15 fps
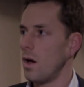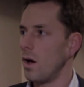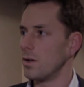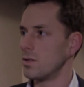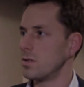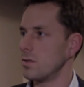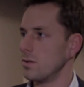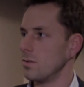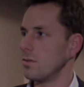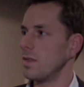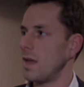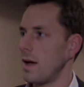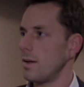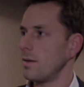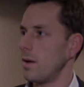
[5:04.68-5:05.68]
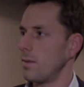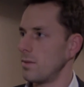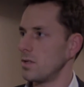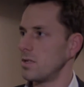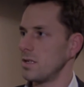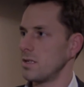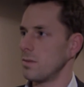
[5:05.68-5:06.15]
onto that
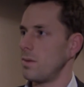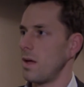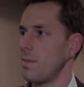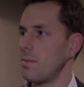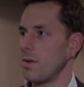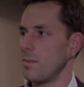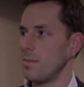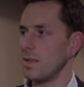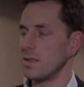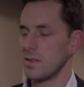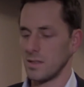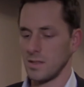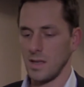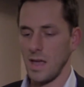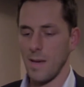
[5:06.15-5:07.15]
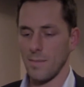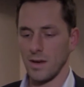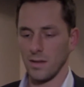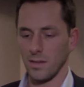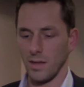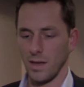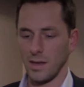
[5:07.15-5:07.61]
number of sheets of paper. That means it's
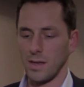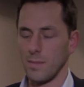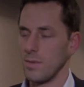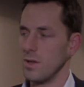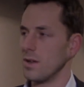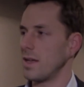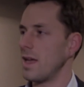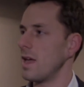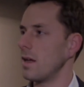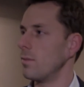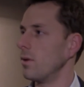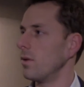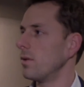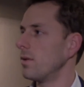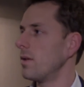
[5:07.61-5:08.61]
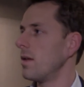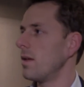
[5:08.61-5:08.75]
eminently communicatable.